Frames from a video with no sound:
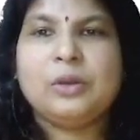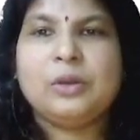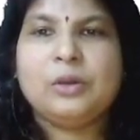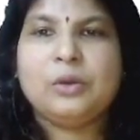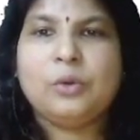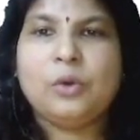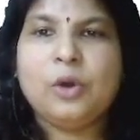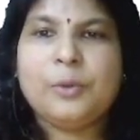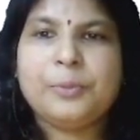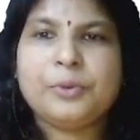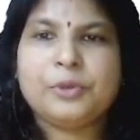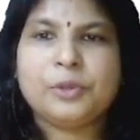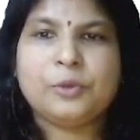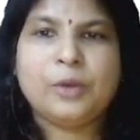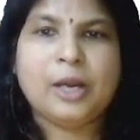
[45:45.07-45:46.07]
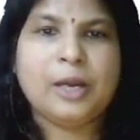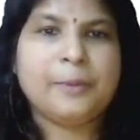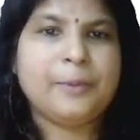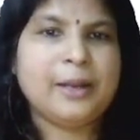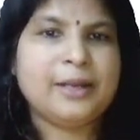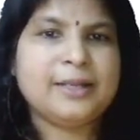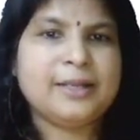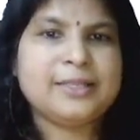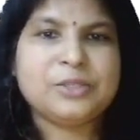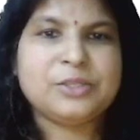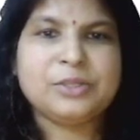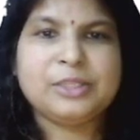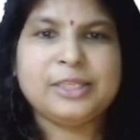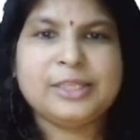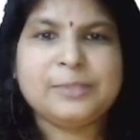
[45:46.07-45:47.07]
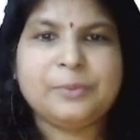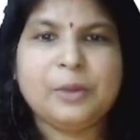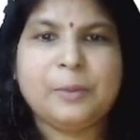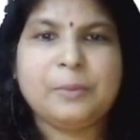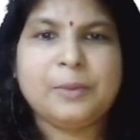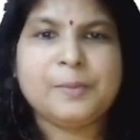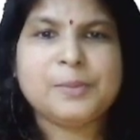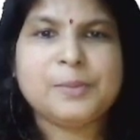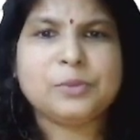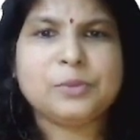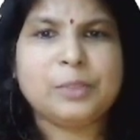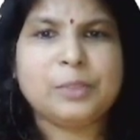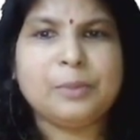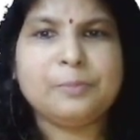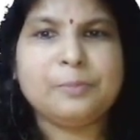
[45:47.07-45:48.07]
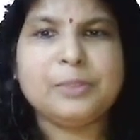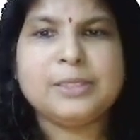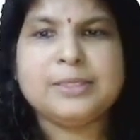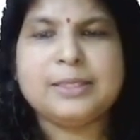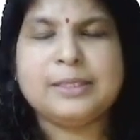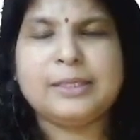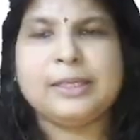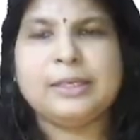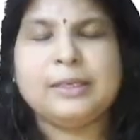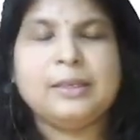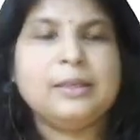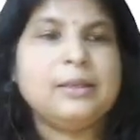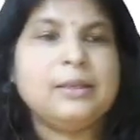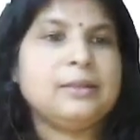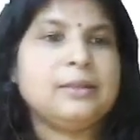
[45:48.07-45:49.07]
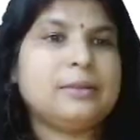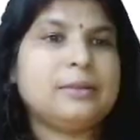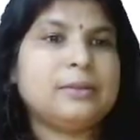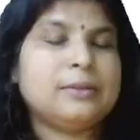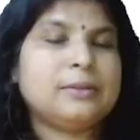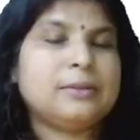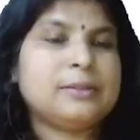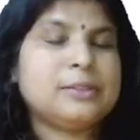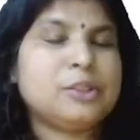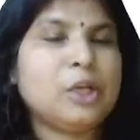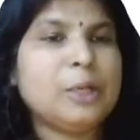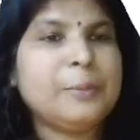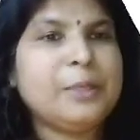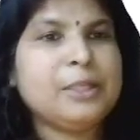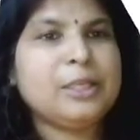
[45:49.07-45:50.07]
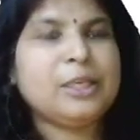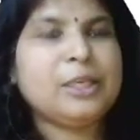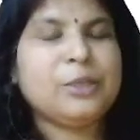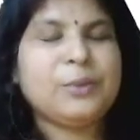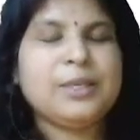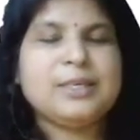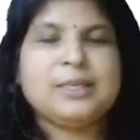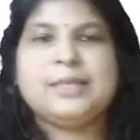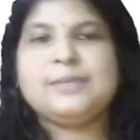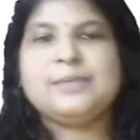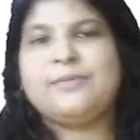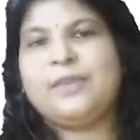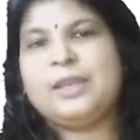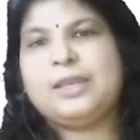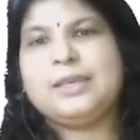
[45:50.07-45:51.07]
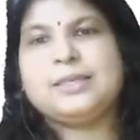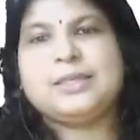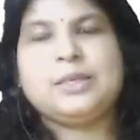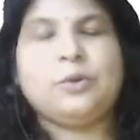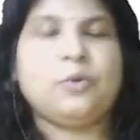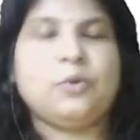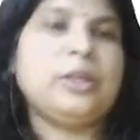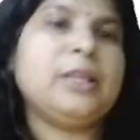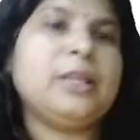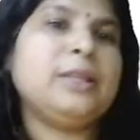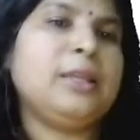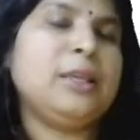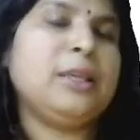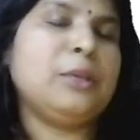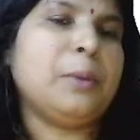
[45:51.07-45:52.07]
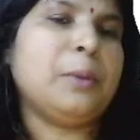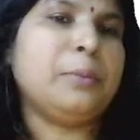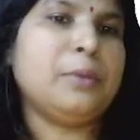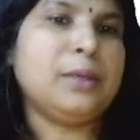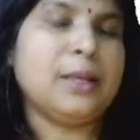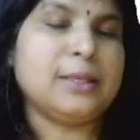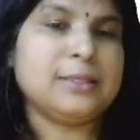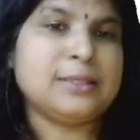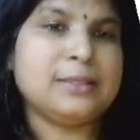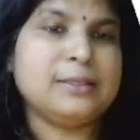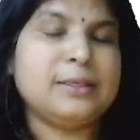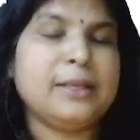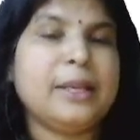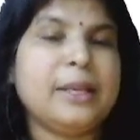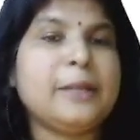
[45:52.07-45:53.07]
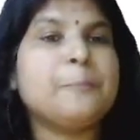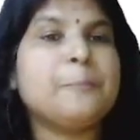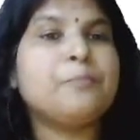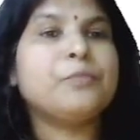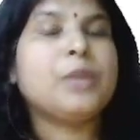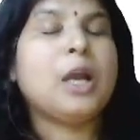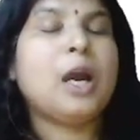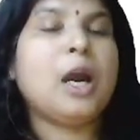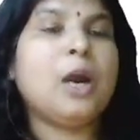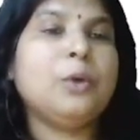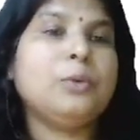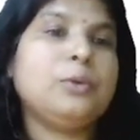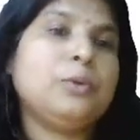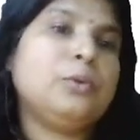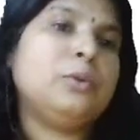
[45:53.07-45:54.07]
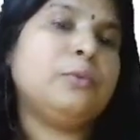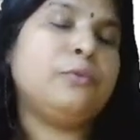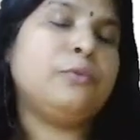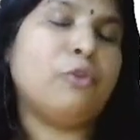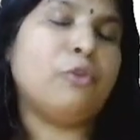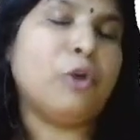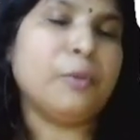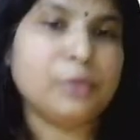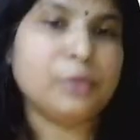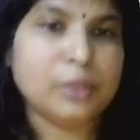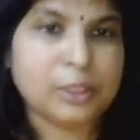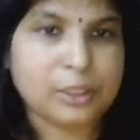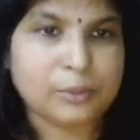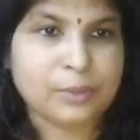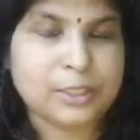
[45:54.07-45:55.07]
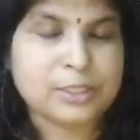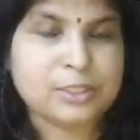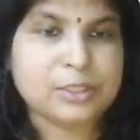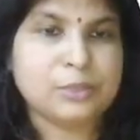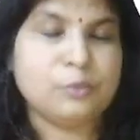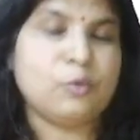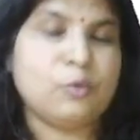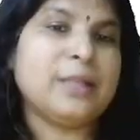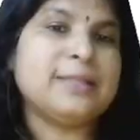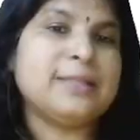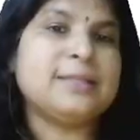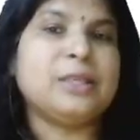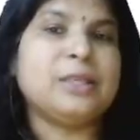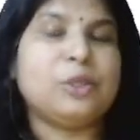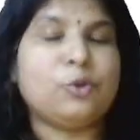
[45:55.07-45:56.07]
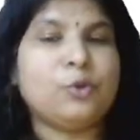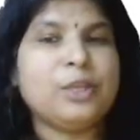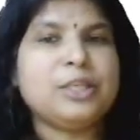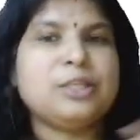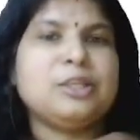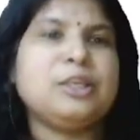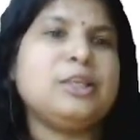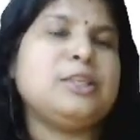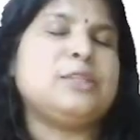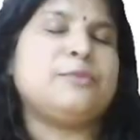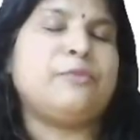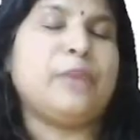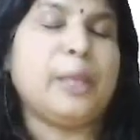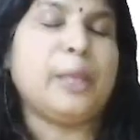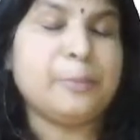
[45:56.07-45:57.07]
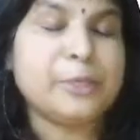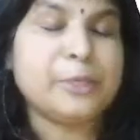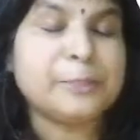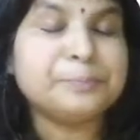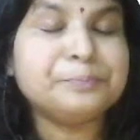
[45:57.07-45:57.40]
hope you have understood this problem. So remember children, the solving the equation is very easy. Only thing you have to concentrate how to form the equation. Once the equation is framed